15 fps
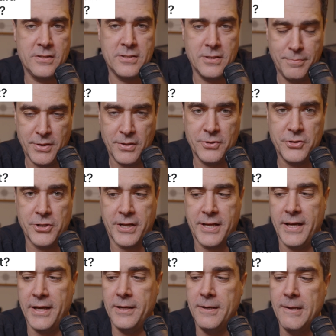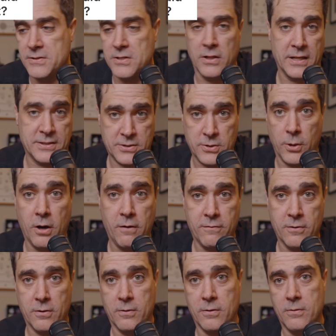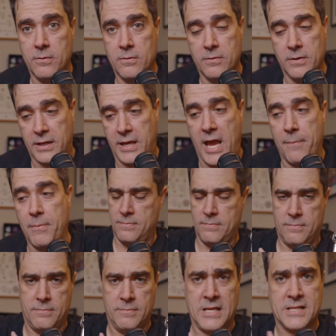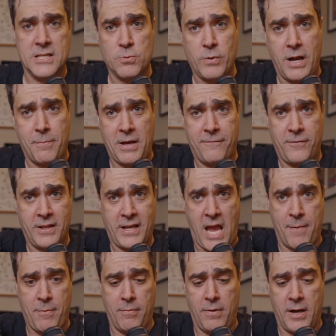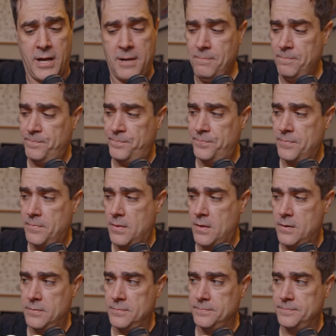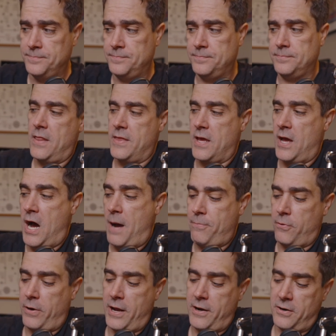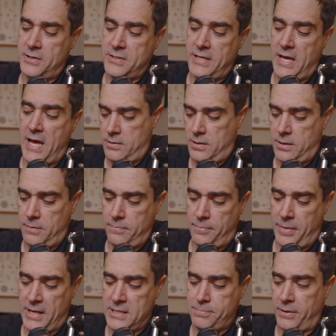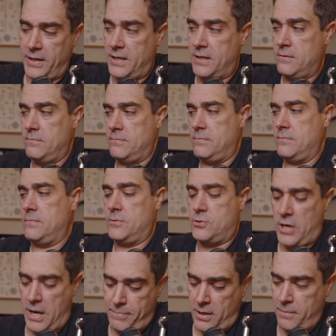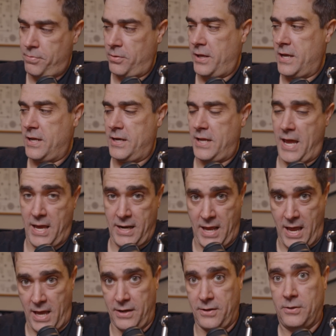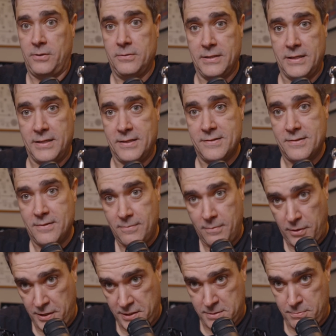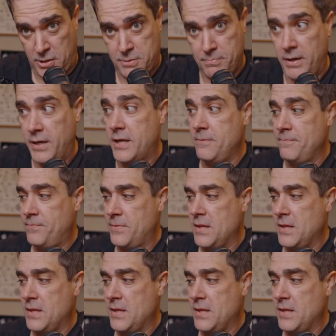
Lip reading: to build your kit? So let's go over the camera. This is what I paid for the camera body. The operator set, base plate, tripod plate, and handle is this much money.